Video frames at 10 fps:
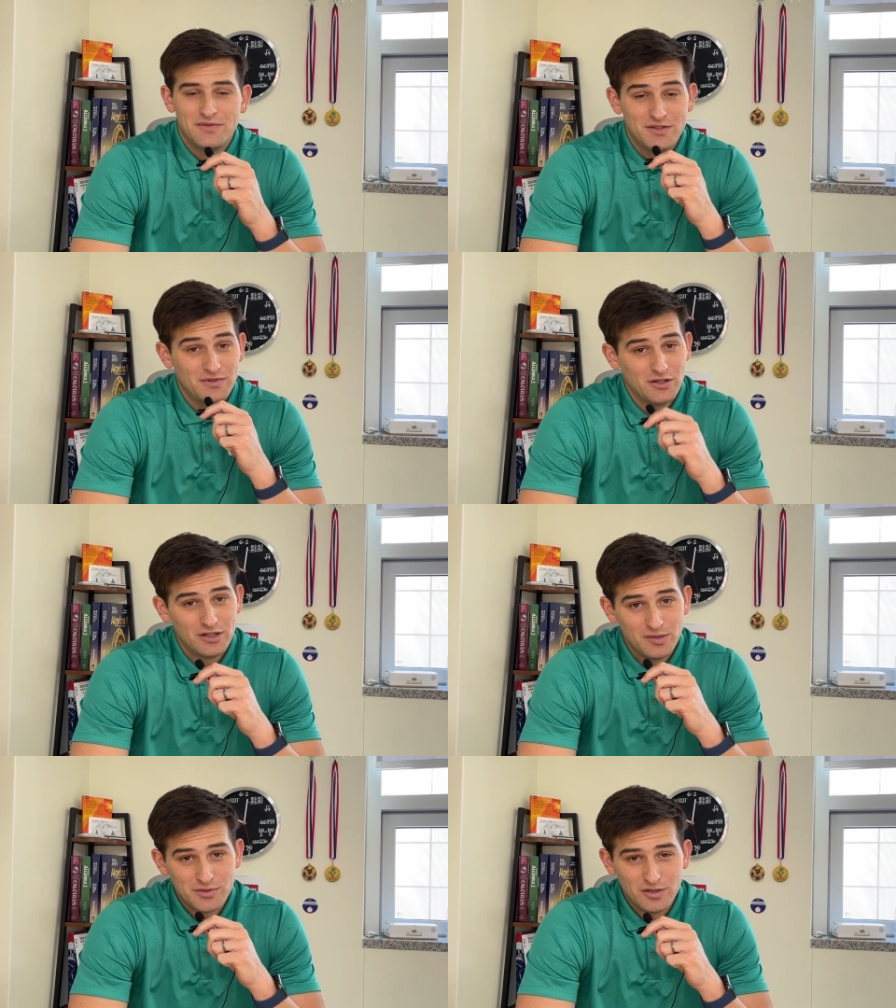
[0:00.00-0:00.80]
If this video
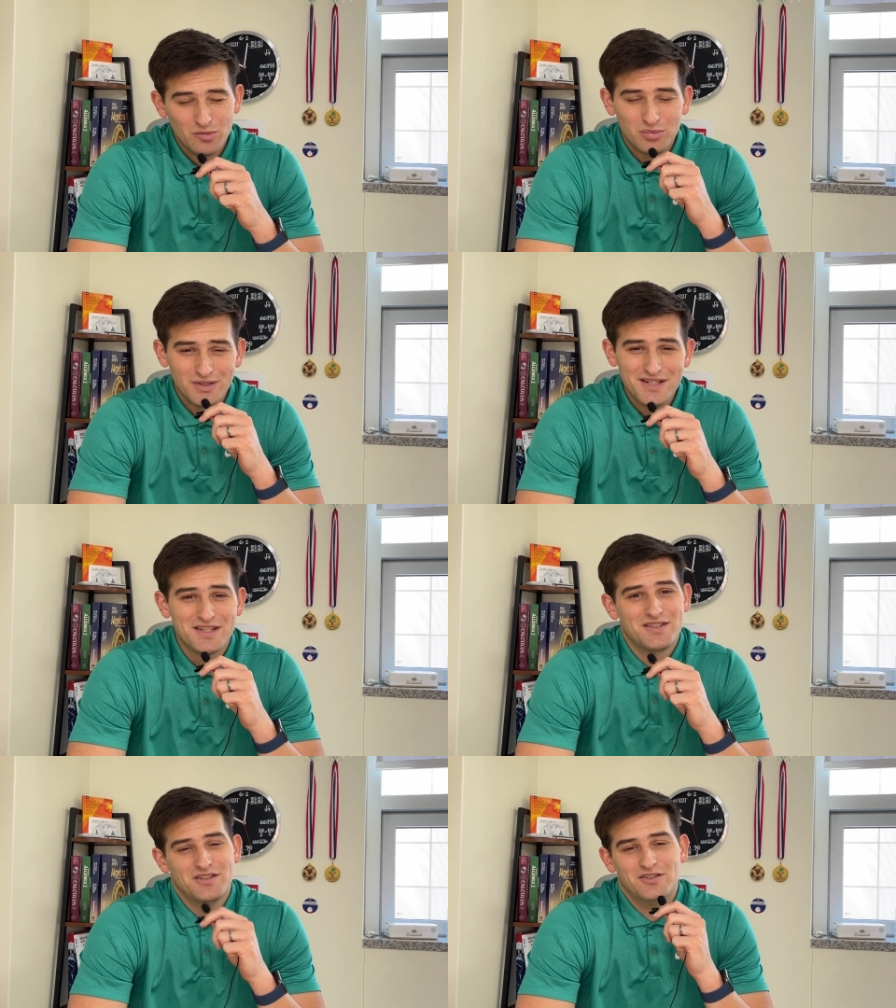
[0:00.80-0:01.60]
helps you, please
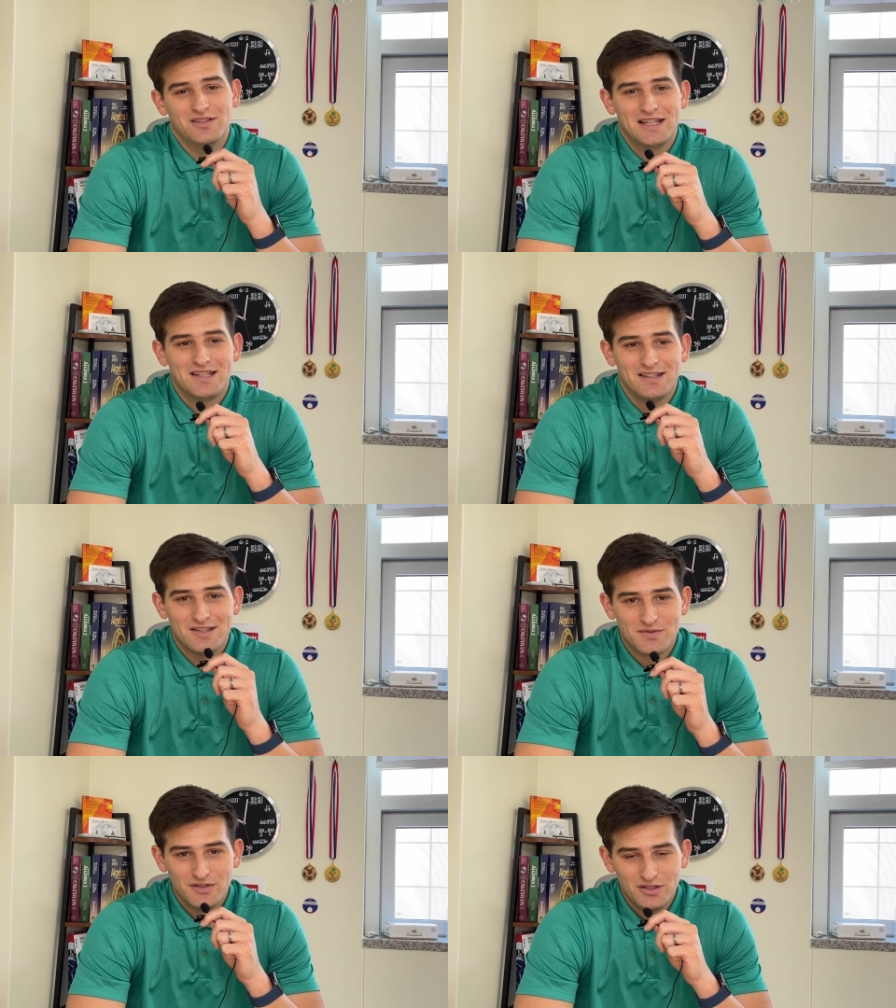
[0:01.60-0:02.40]
consider liking
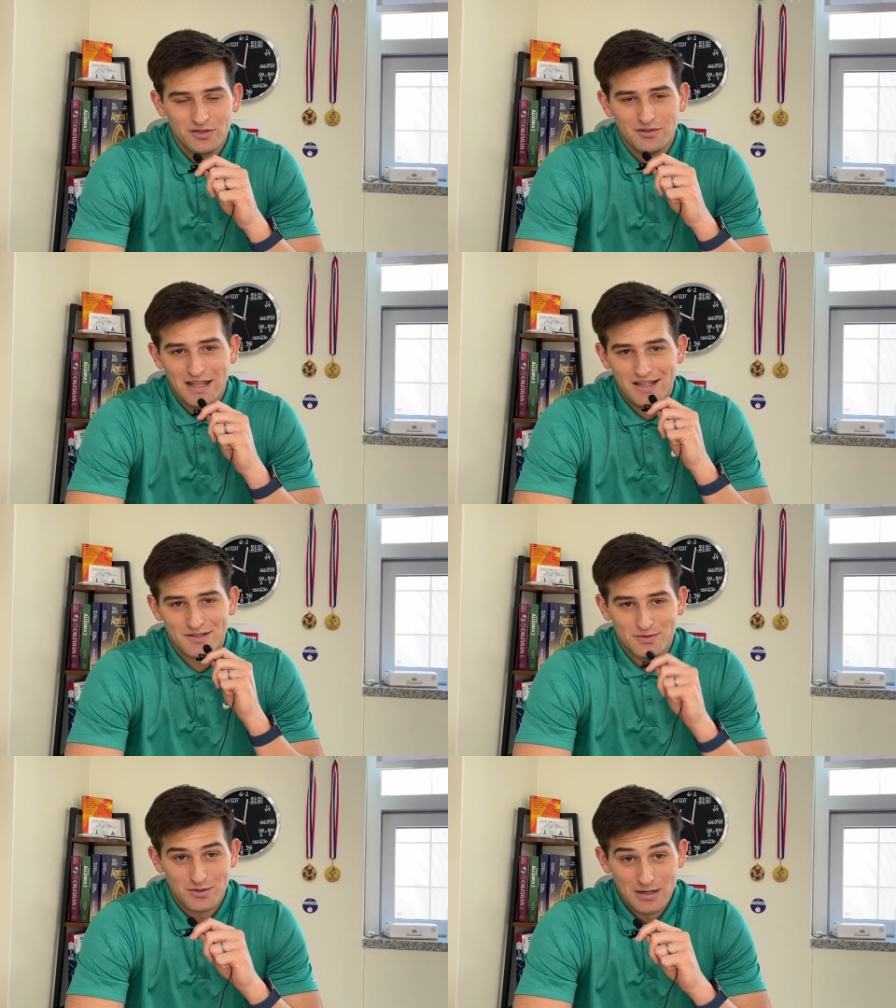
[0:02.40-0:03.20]
this video
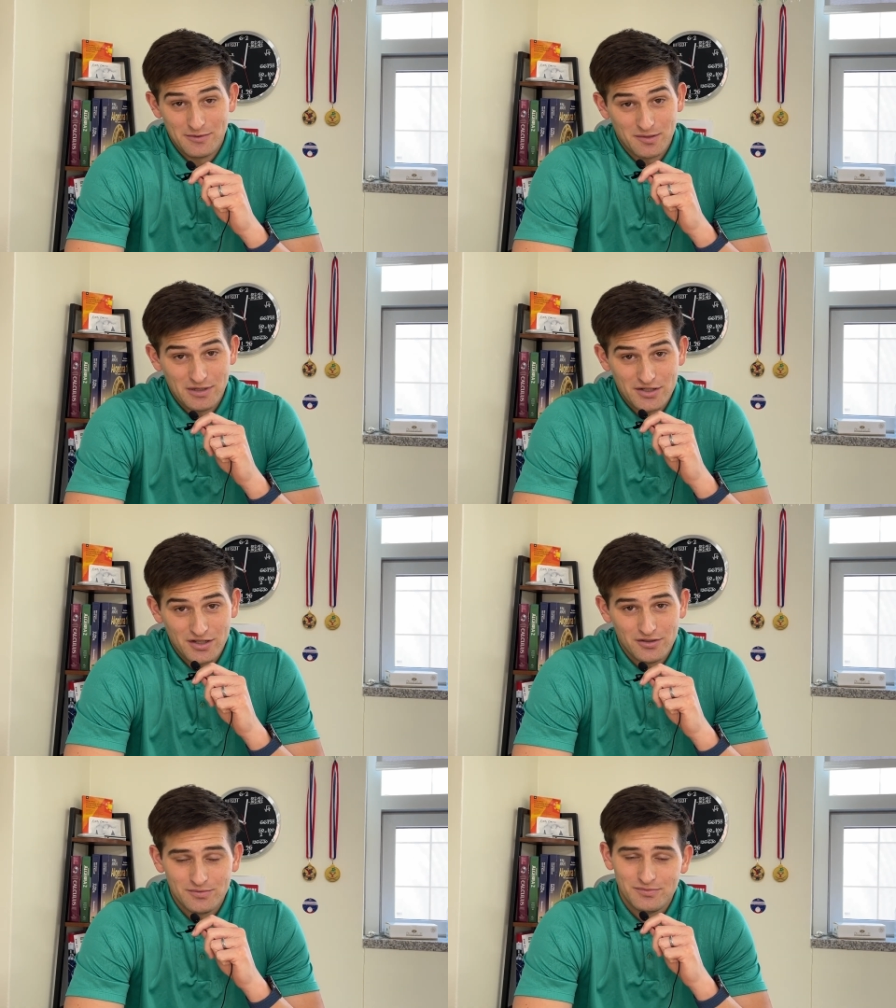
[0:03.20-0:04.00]
and subscribing to my
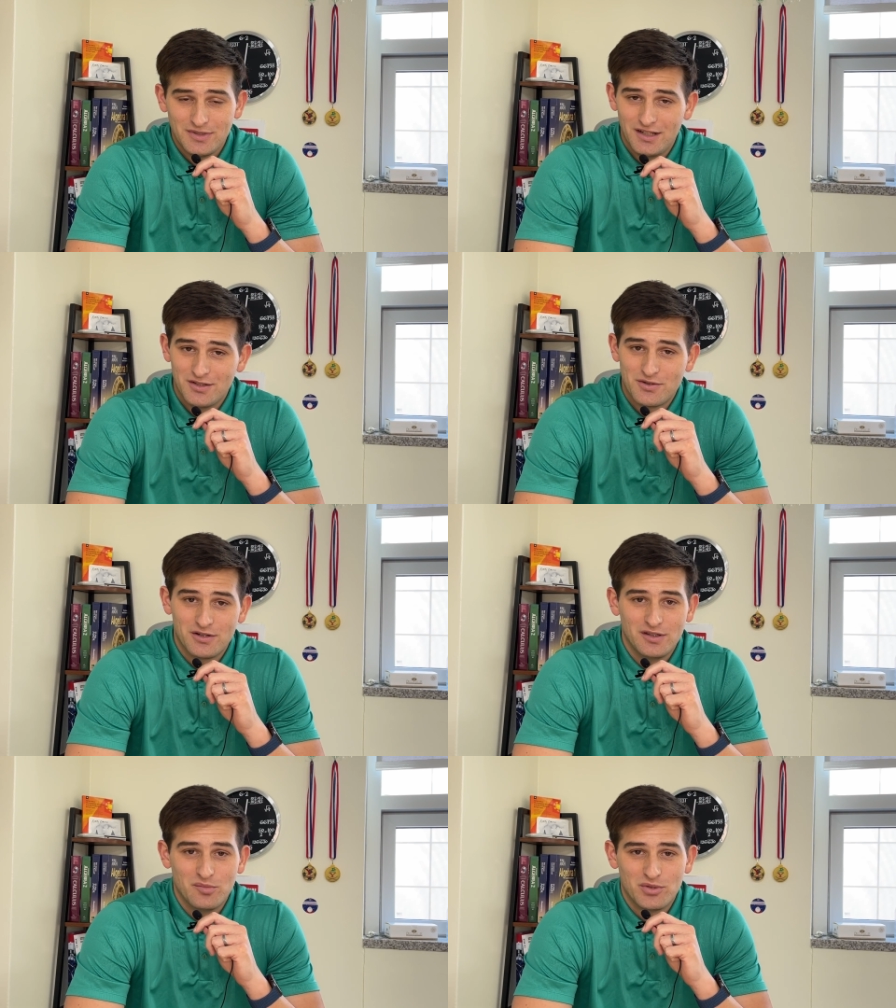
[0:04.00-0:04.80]
channel. It is
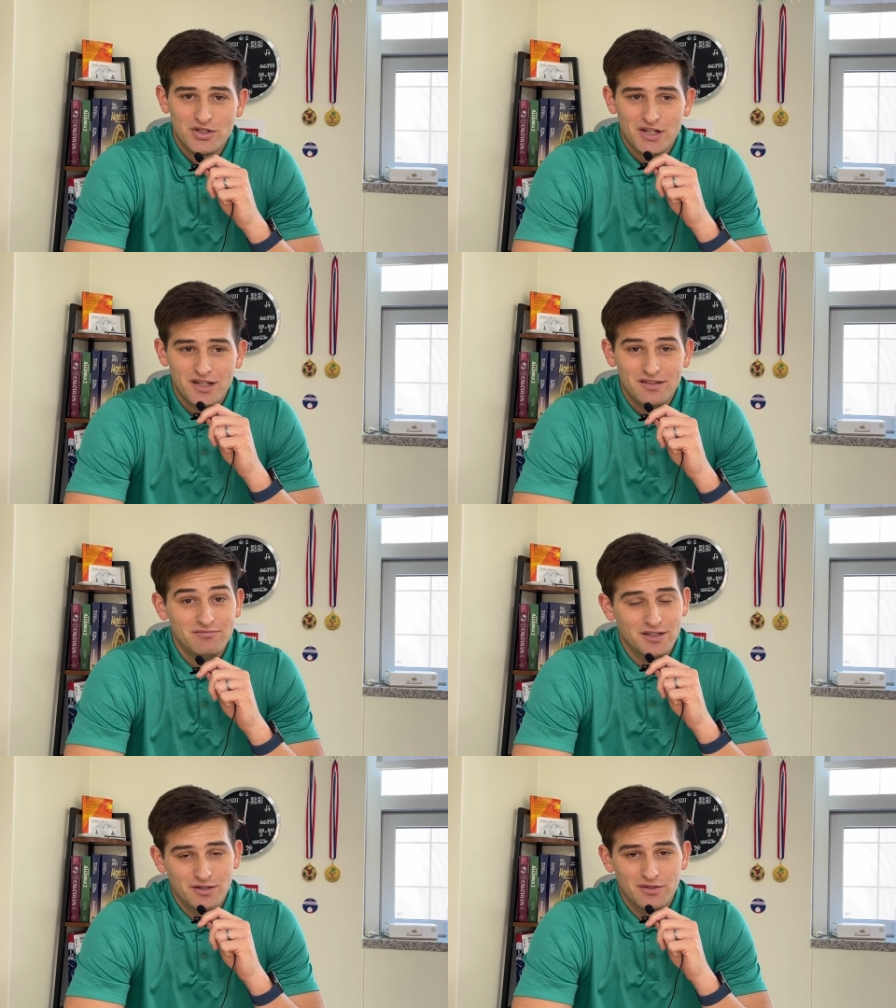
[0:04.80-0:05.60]
greatly
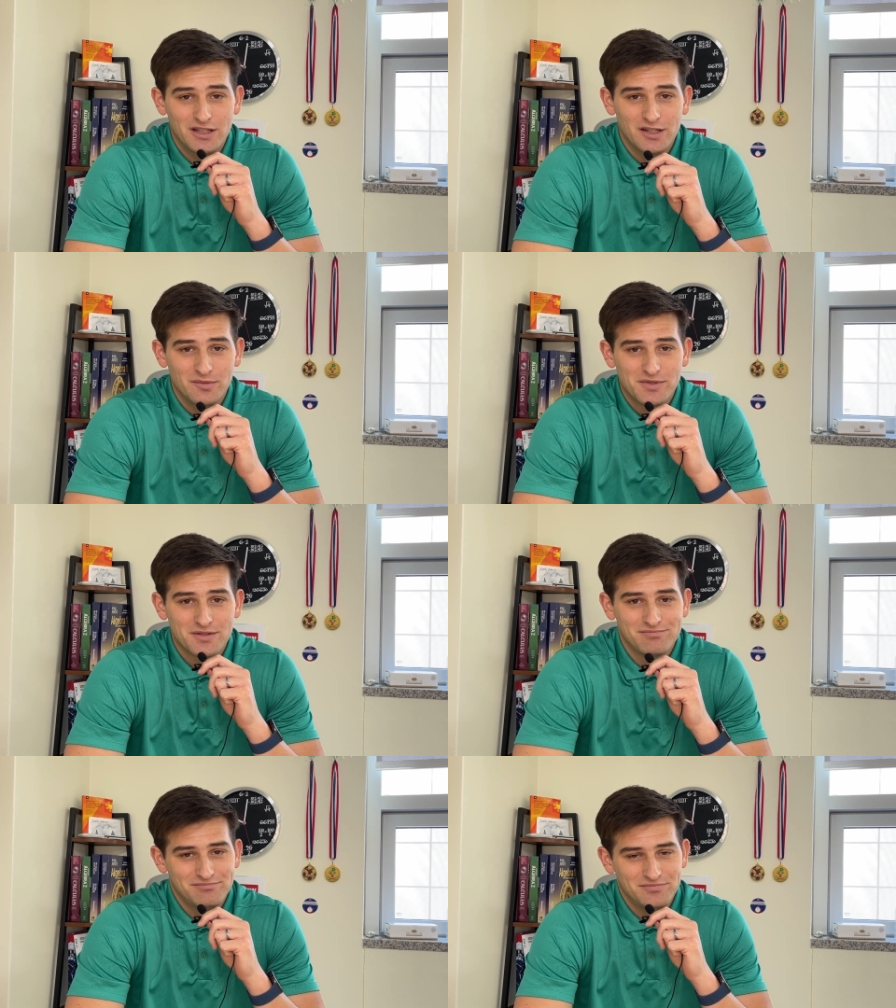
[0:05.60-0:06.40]
appreciated and it really
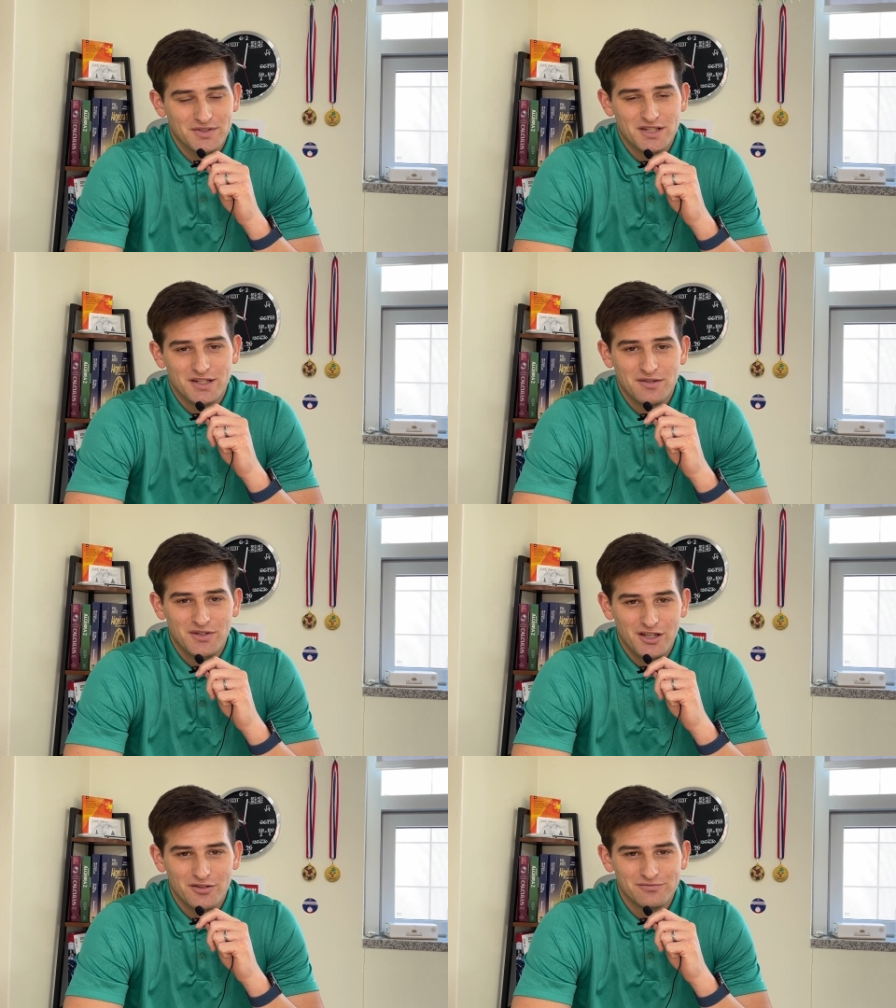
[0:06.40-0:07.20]
helps. Let's get to the video.